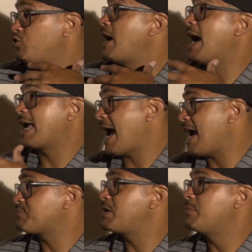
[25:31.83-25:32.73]
you got
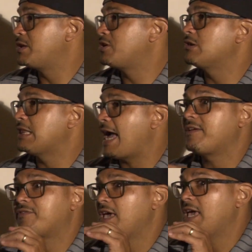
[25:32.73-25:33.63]
God's people in your
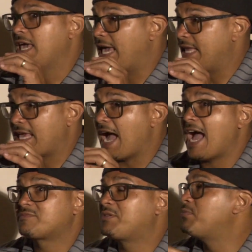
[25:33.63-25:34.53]
life, and
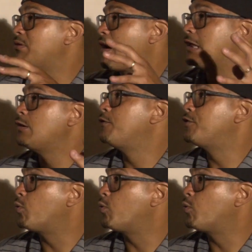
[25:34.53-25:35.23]
God's people all over the